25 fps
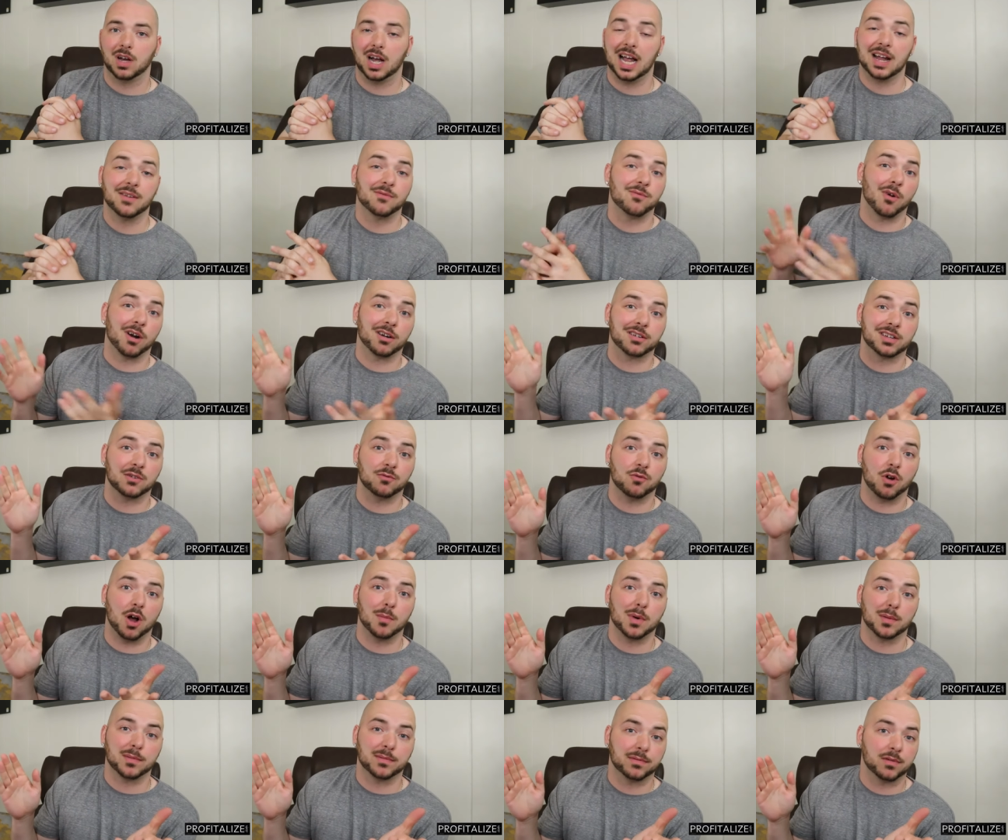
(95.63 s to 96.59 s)
I've worked at
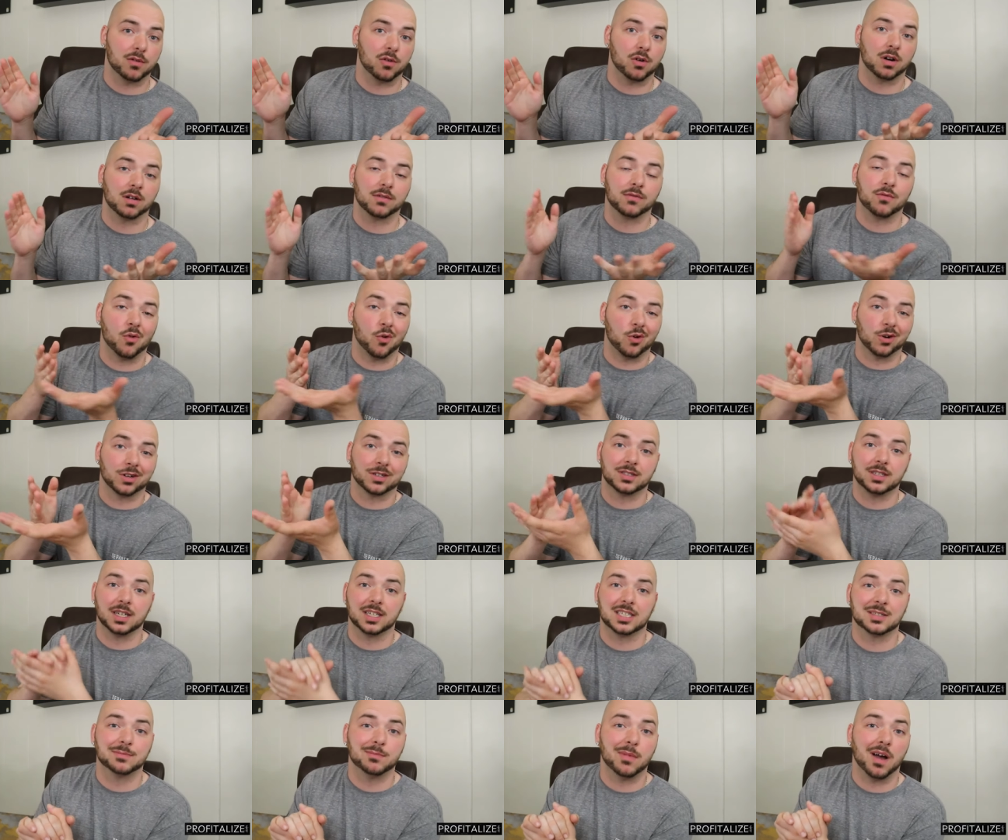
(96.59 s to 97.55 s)
Walmart before for
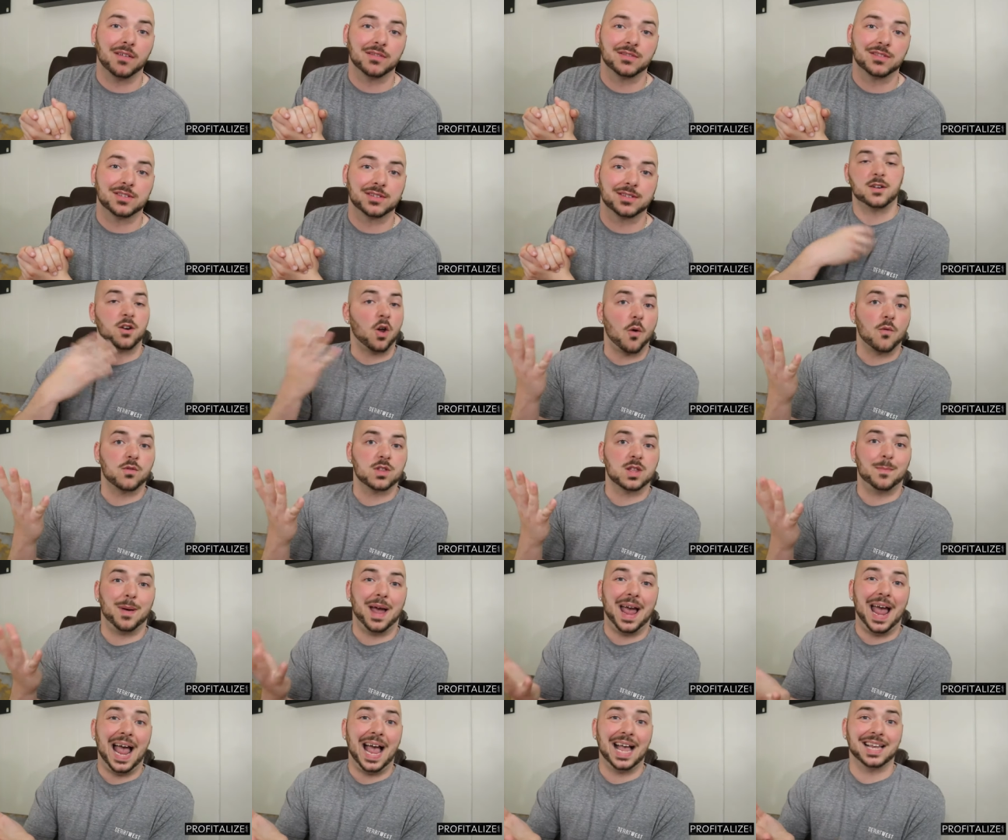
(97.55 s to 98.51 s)
six months, and over the
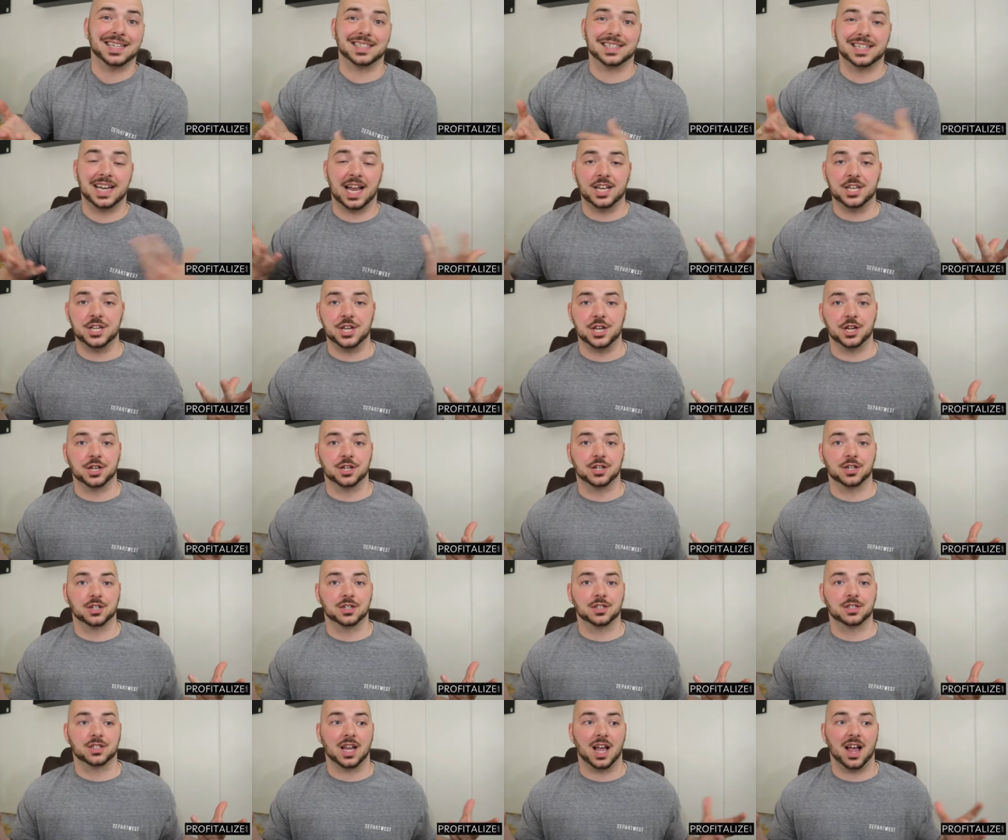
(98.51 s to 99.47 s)
past ten
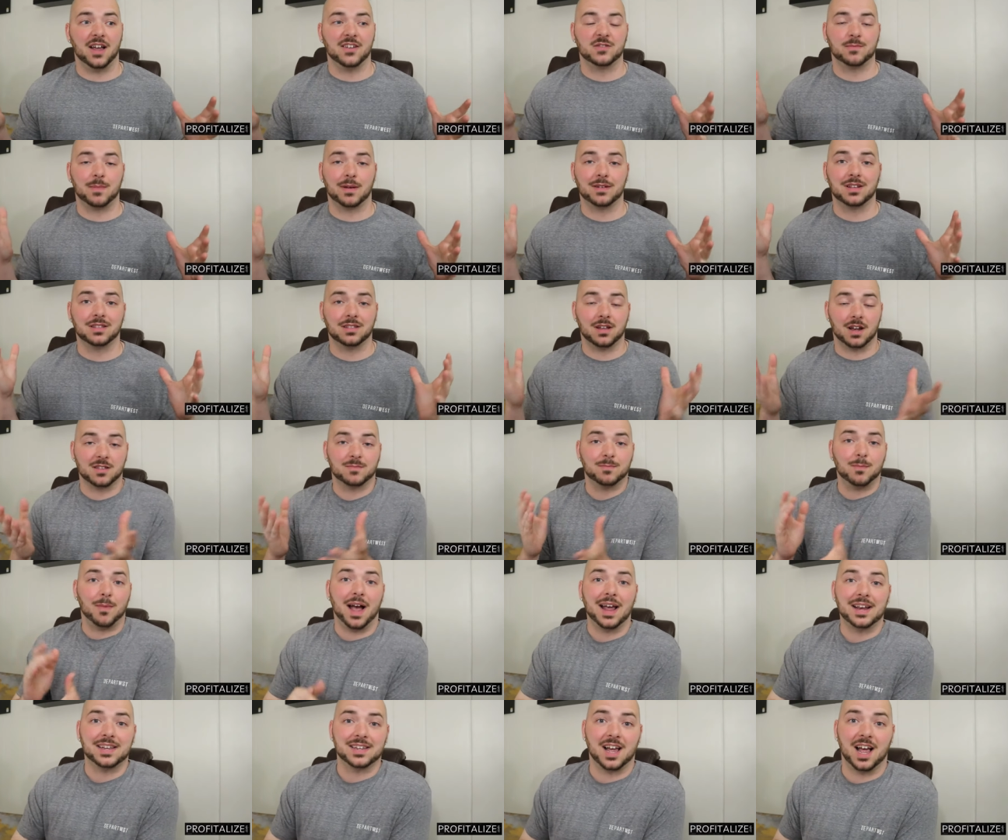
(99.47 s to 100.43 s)
years, I've spent a lot of
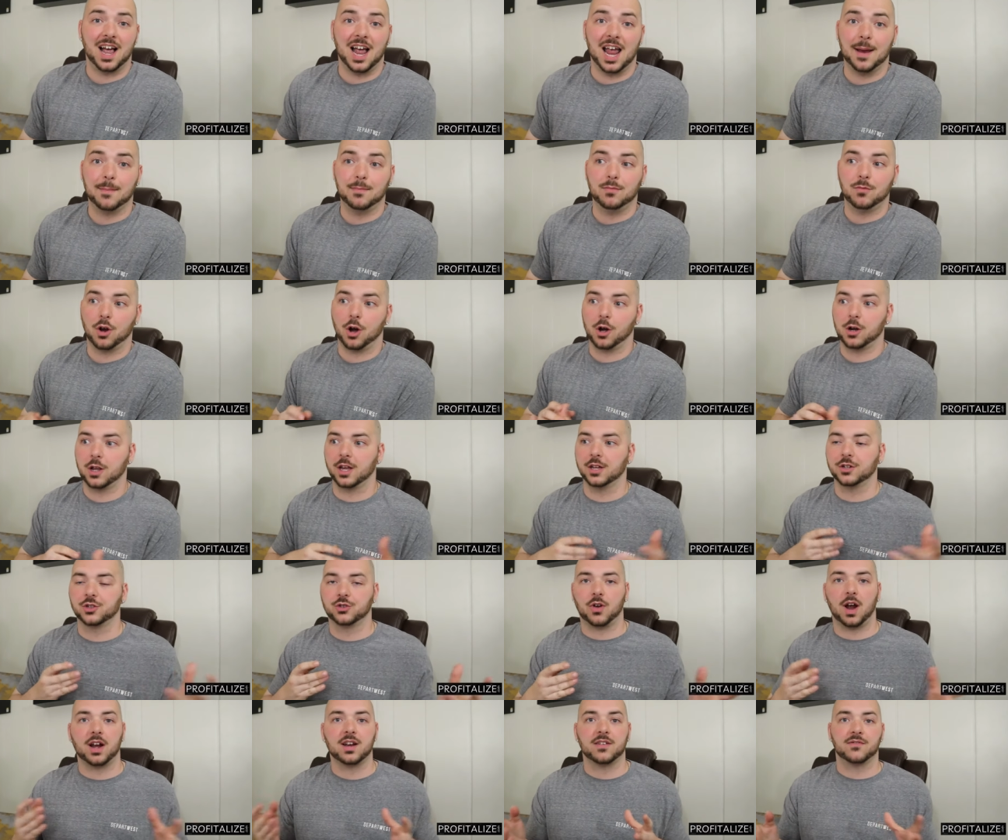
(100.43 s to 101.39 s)
my time learning
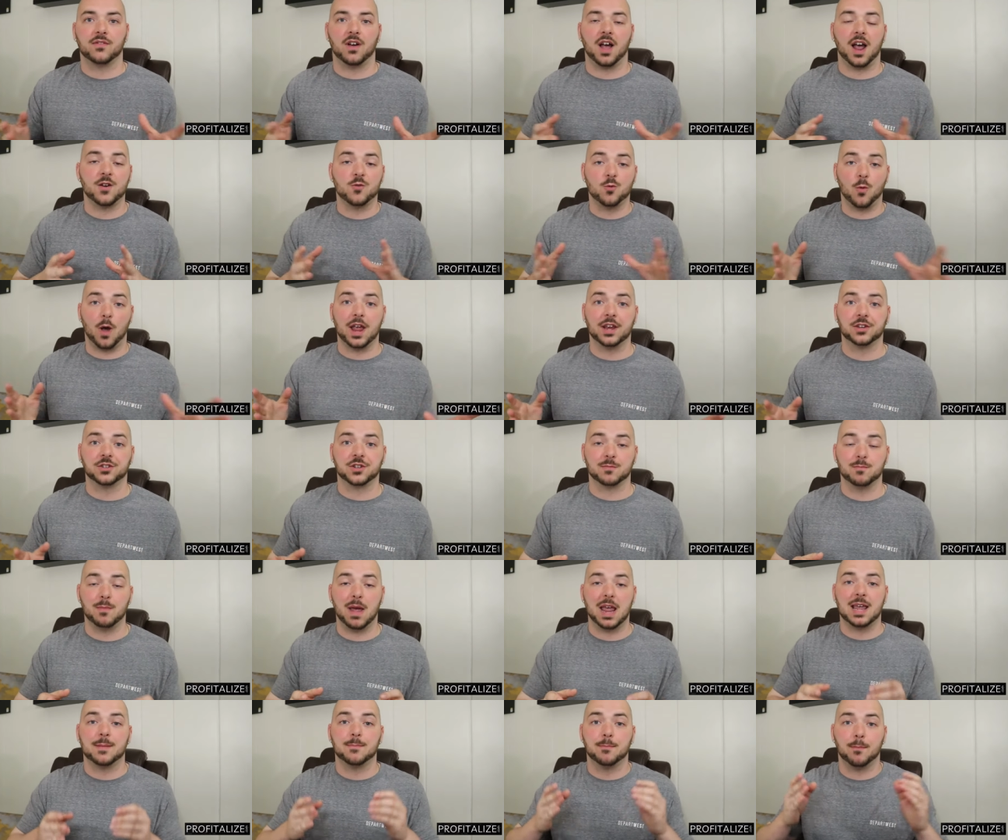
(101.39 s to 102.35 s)
and trying to find ways to
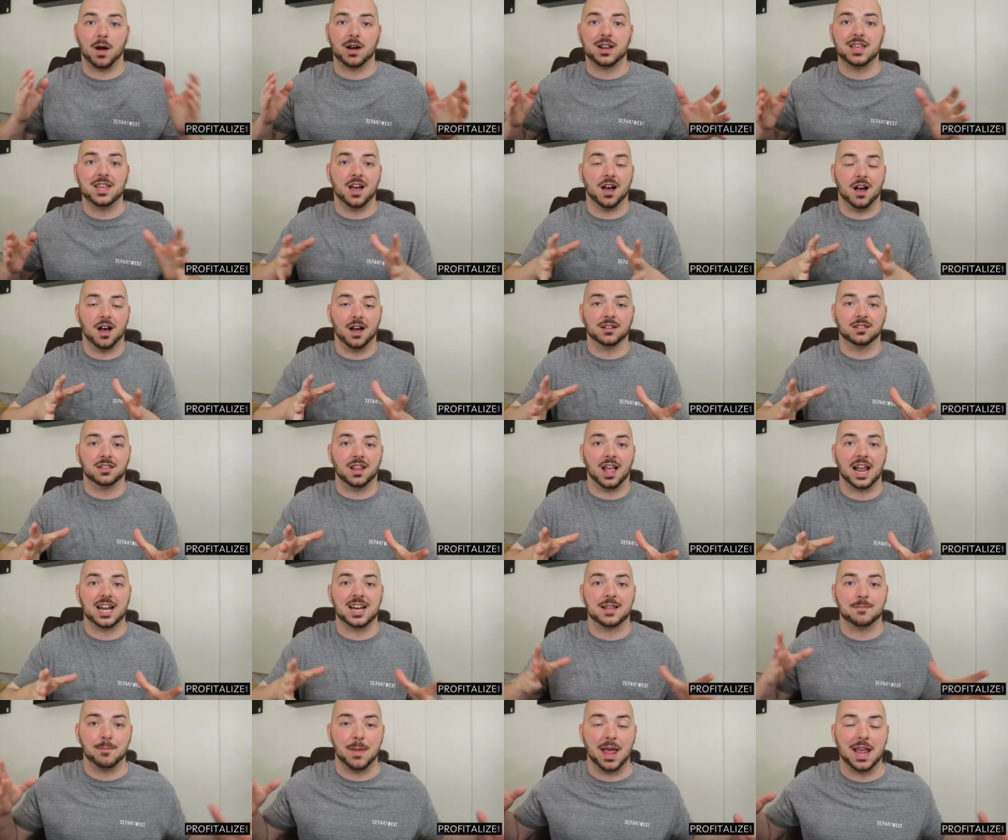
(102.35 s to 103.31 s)
make money on
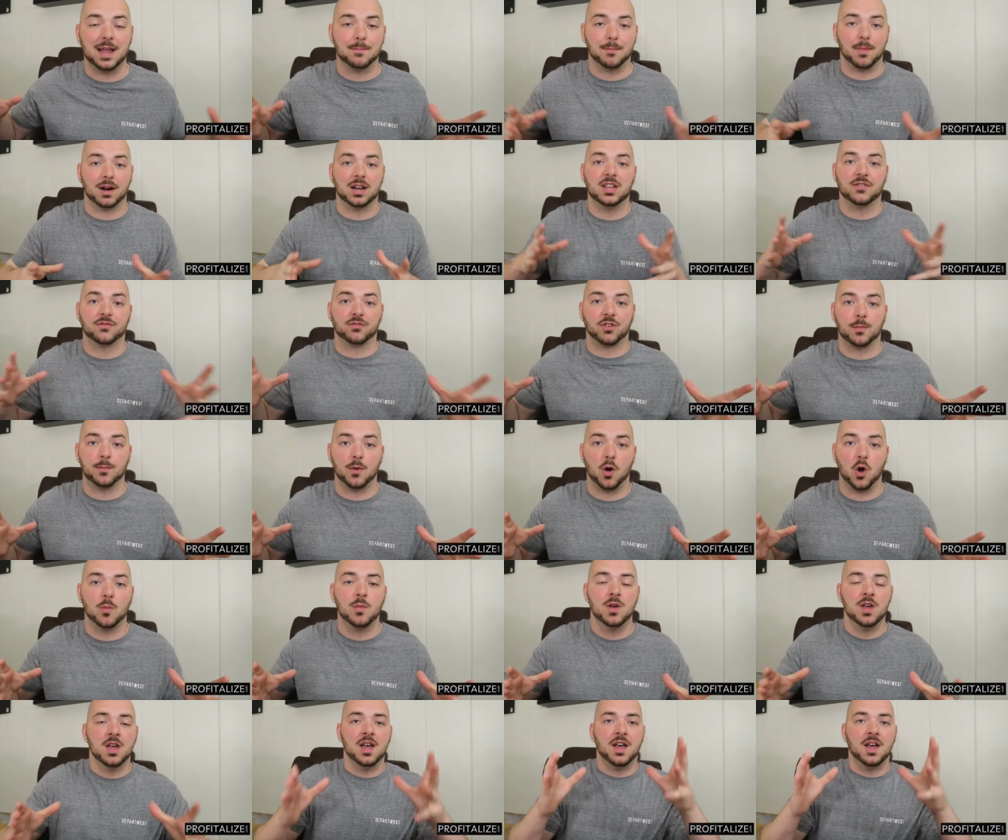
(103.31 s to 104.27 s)
online and make money from home